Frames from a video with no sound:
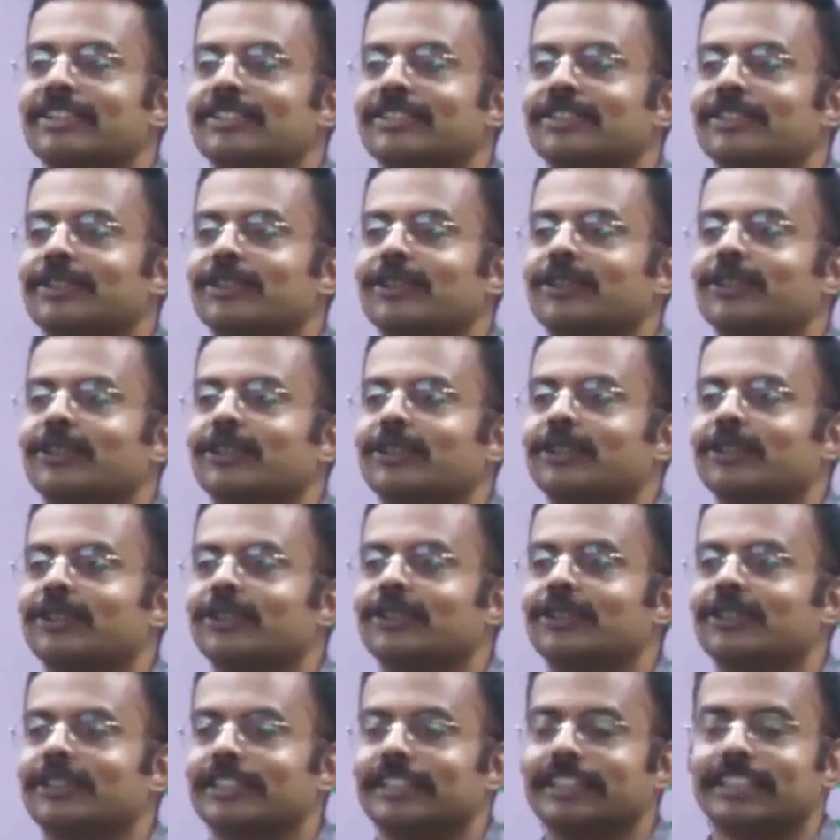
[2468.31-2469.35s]
So
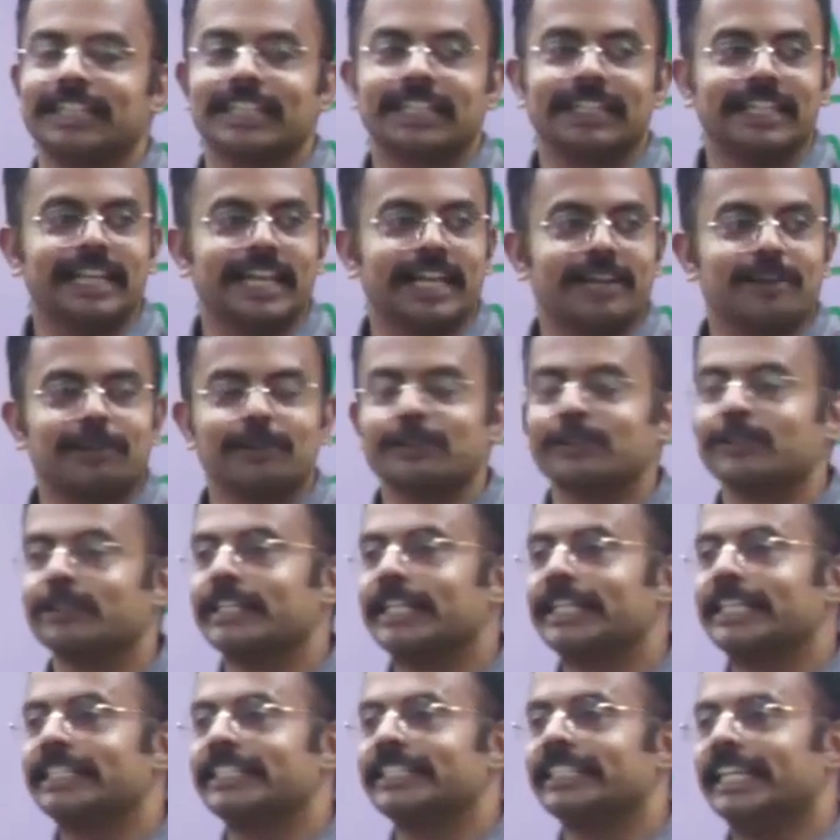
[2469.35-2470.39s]
there also
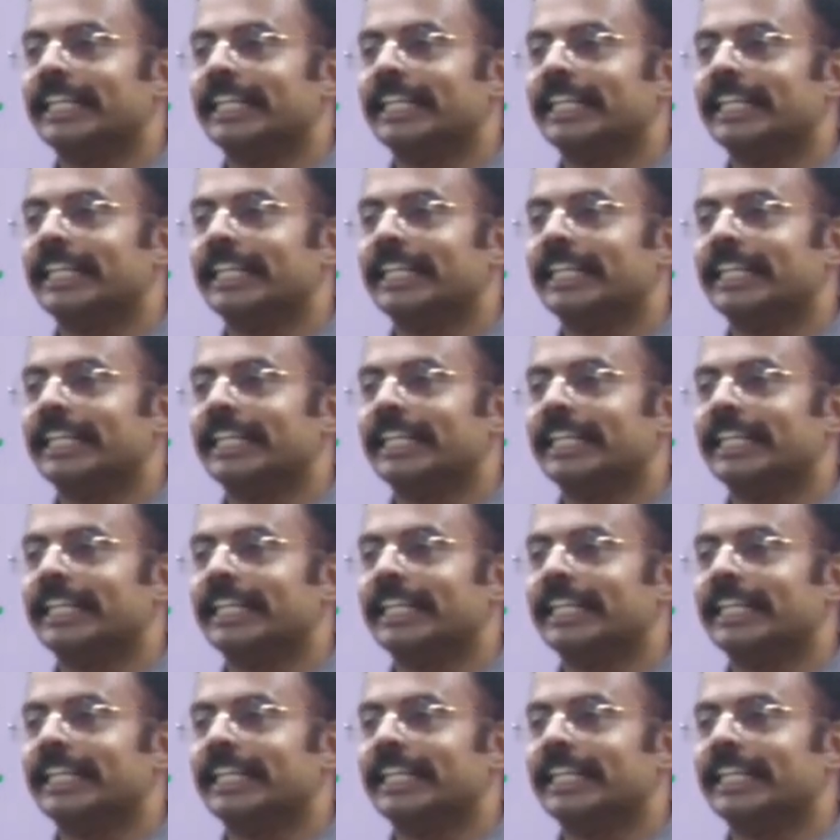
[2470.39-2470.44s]
there is